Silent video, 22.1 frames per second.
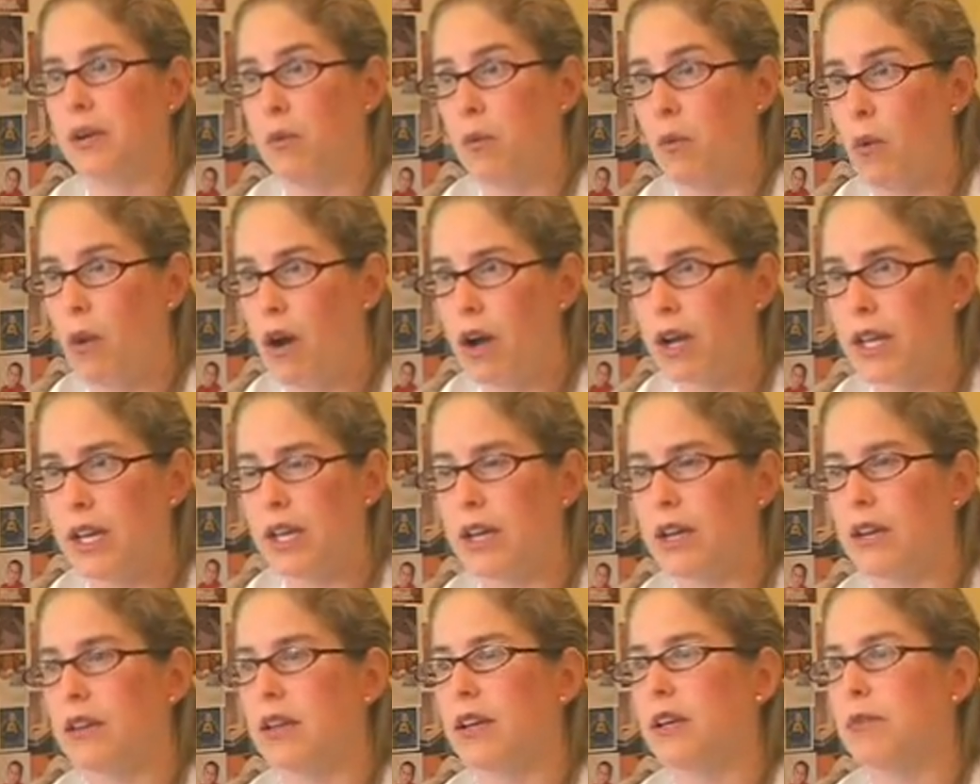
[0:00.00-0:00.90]
and
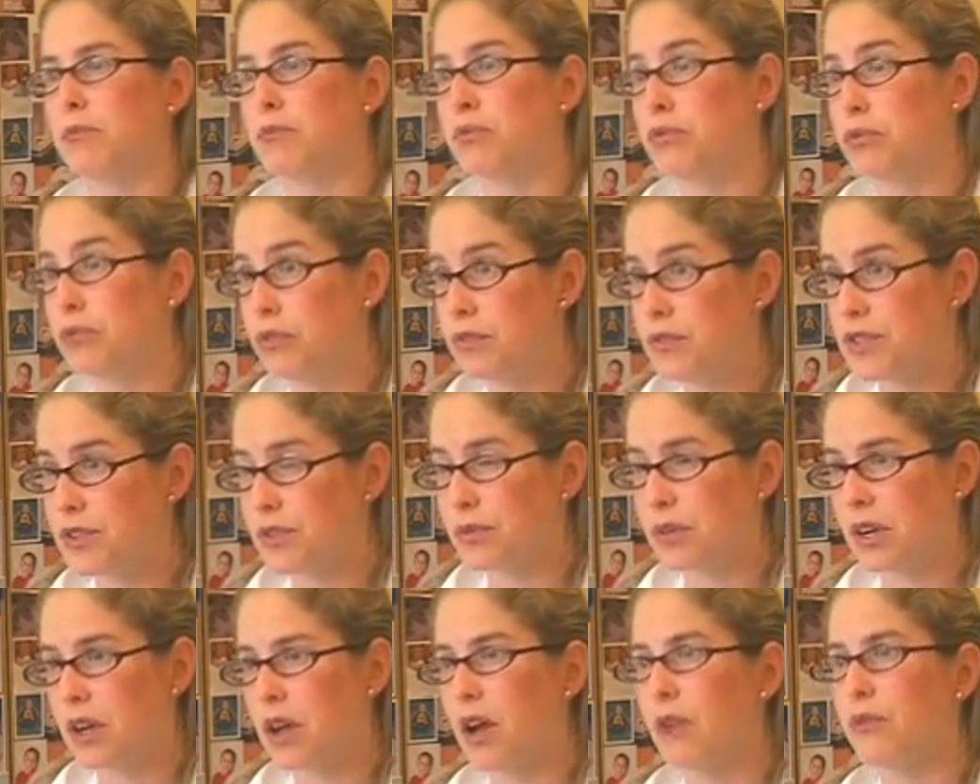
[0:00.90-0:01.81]
walking, and that improves their
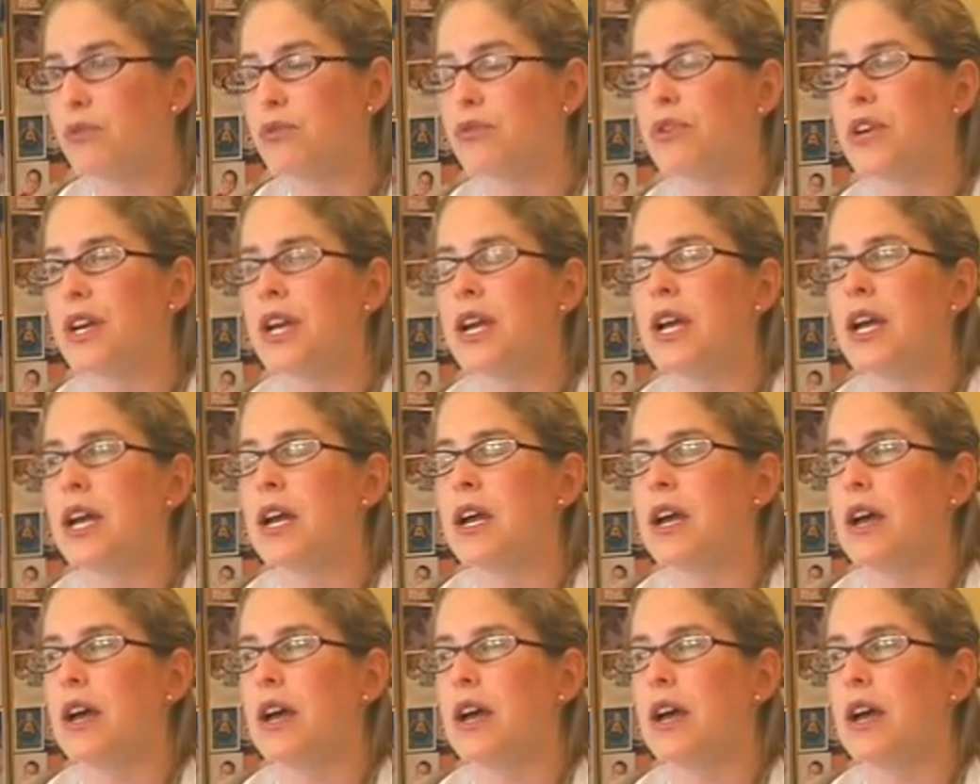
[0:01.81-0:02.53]
recovery,